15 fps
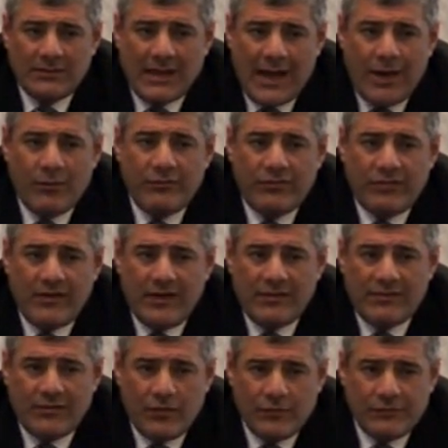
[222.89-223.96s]

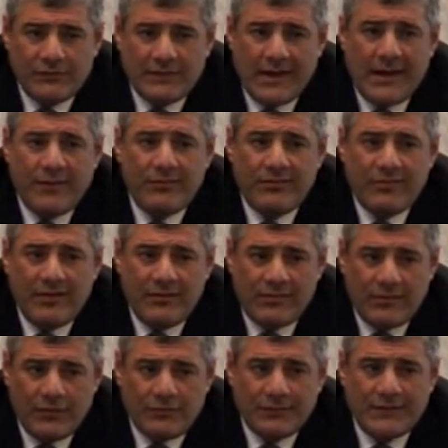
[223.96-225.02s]
thousands of
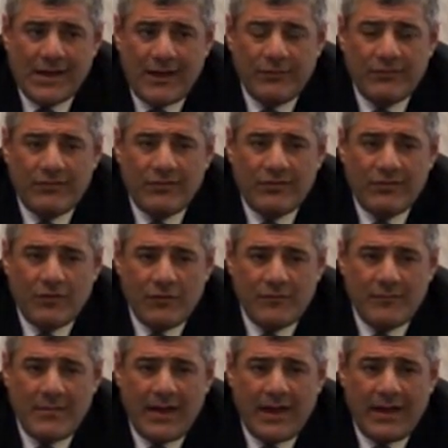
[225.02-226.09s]
thousands of thousands of
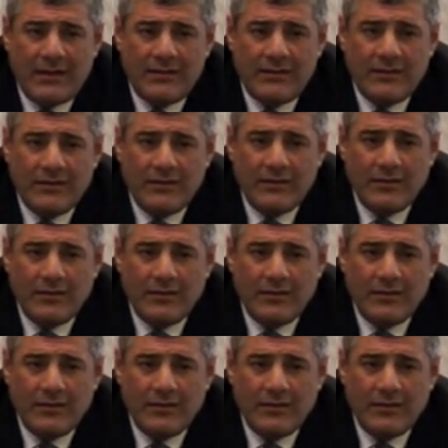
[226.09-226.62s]
men